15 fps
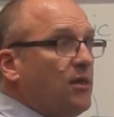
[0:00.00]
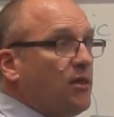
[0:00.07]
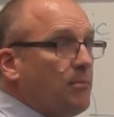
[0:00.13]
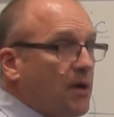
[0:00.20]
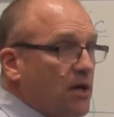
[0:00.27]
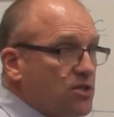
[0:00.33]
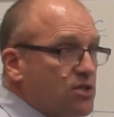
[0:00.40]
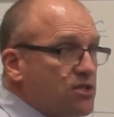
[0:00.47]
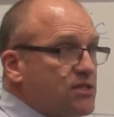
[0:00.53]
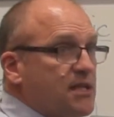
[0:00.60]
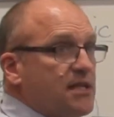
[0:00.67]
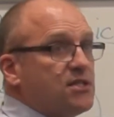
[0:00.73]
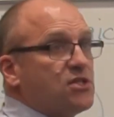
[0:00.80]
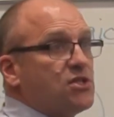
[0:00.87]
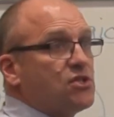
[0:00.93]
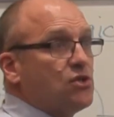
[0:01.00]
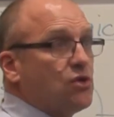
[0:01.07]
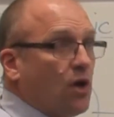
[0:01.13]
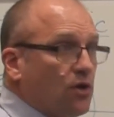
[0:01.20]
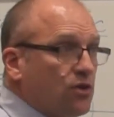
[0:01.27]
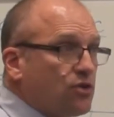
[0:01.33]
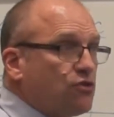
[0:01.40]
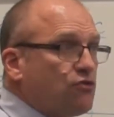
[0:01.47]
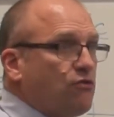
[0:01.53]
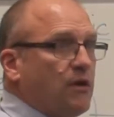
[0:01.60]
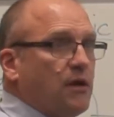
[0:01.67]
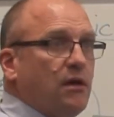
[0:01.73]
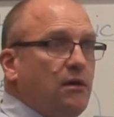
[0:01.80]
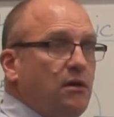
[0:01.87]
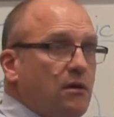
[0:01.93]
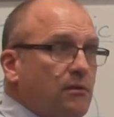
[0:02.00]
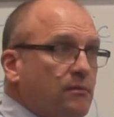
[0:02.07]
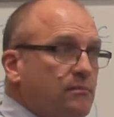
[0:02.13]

and the motion sensor's not triggered,